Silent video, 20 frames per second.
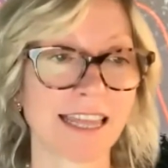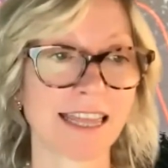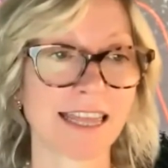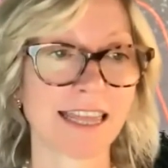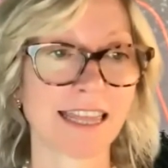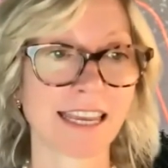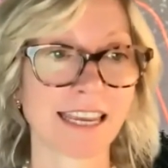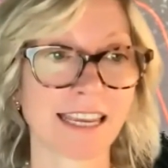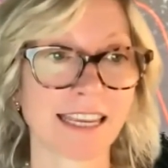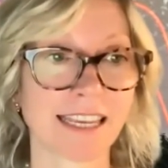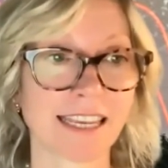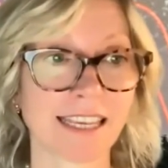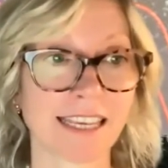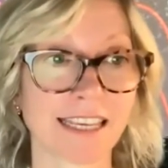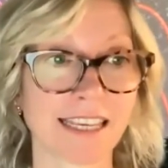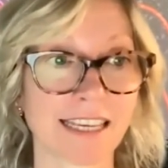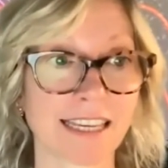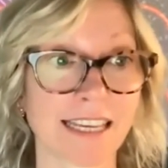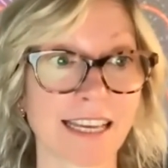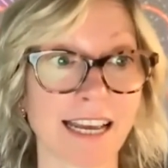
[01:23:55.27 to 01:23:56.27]
in the
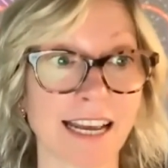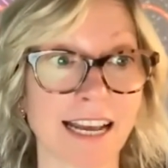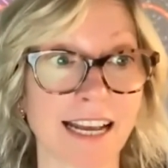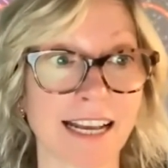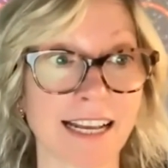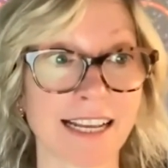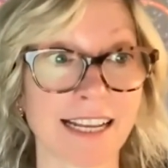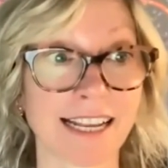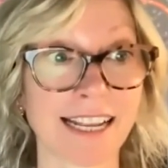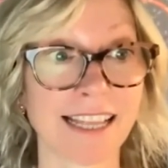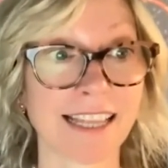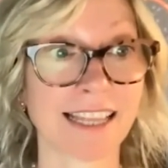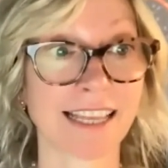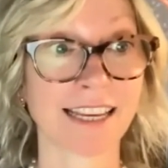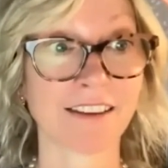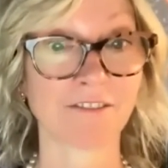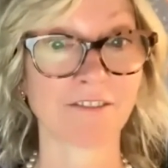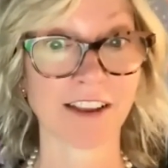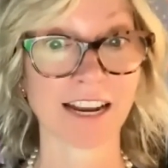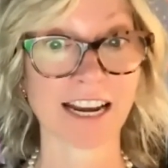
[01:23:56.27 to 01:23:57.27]
uh, in
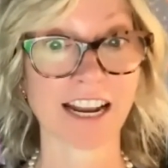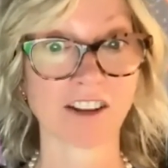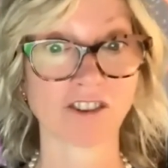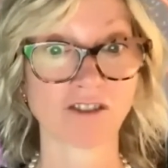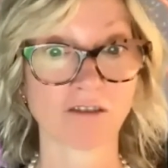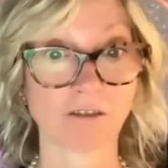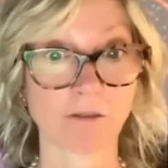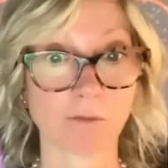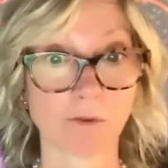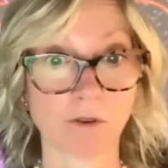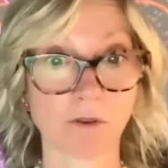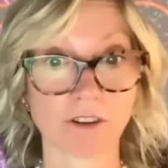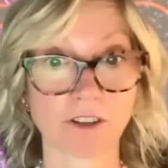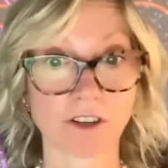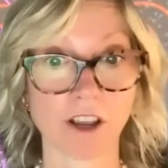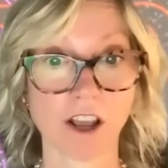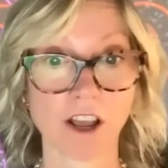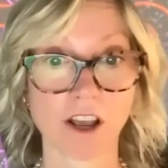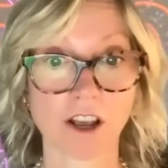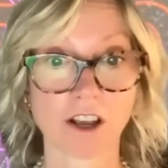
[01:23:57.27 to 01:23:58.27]
the financial
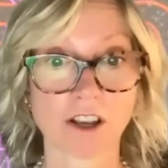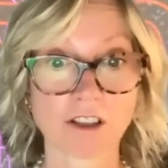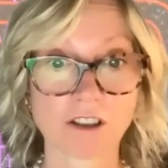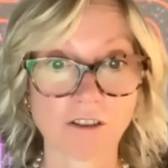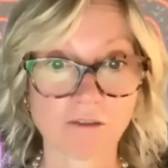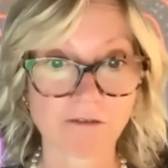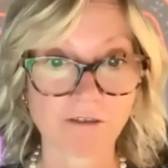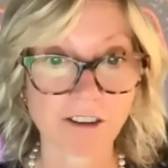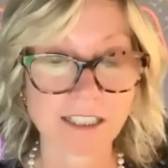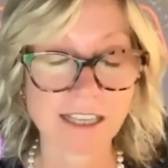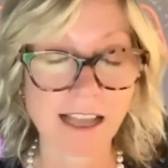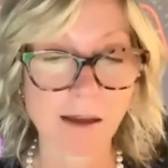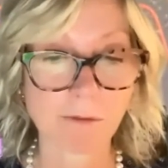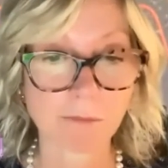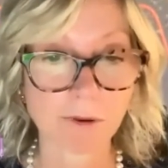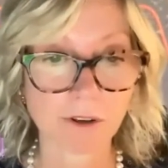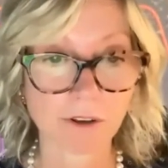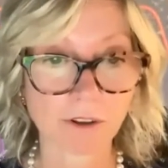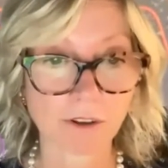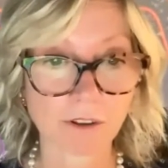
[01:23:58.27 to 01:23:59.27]
report. So, for
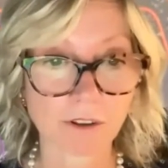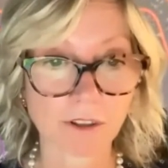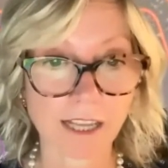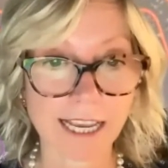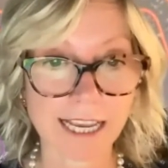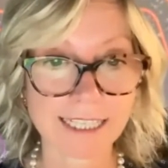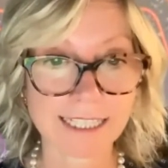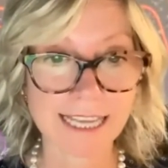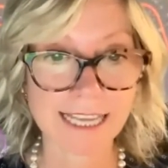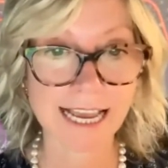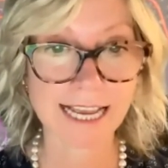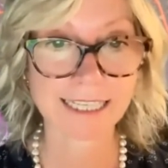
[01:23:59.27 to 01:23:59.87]
example, he